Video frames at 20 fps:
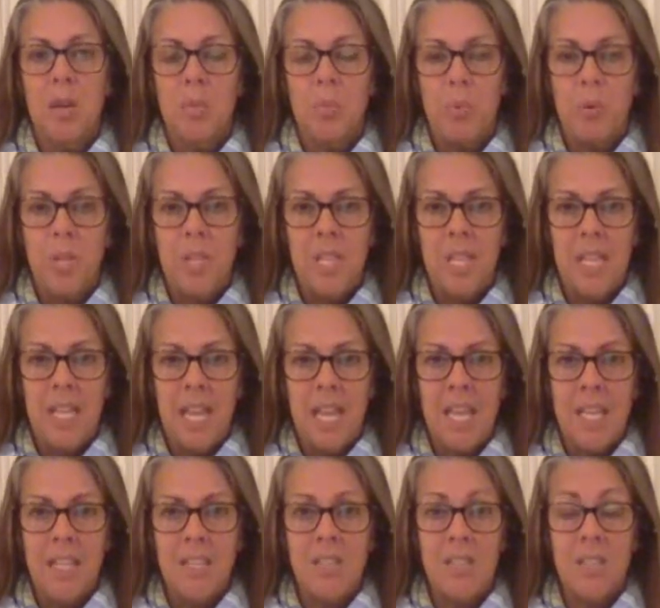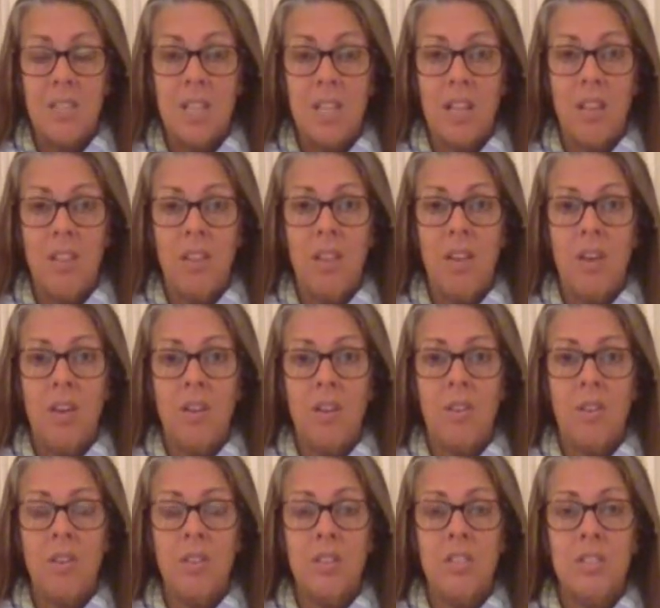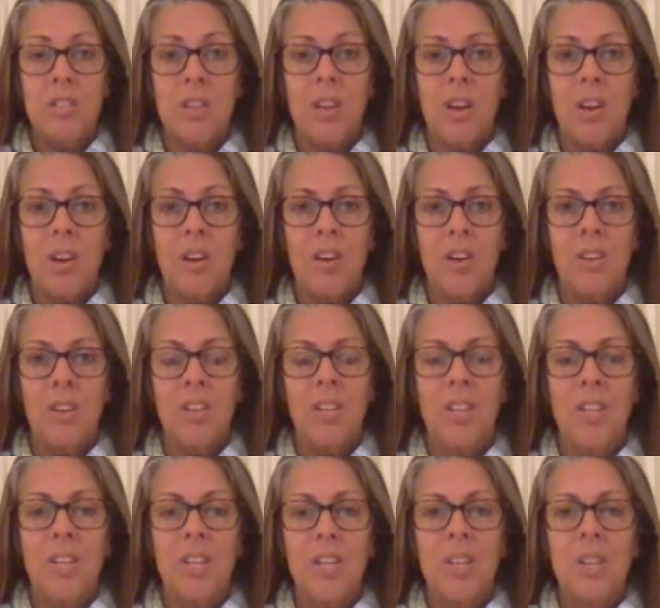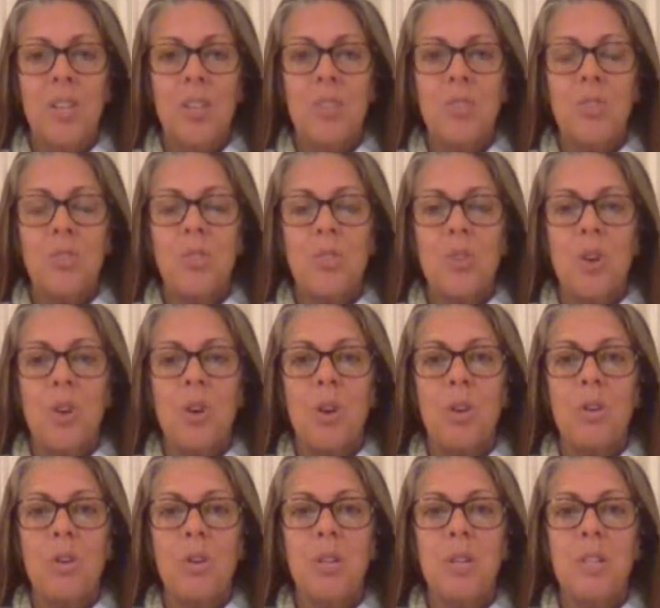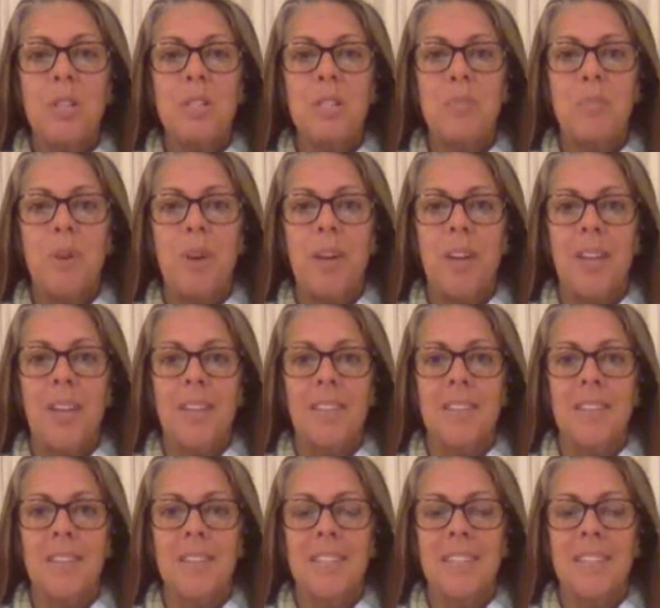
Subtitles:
Breathing into that long, tall, strong spine.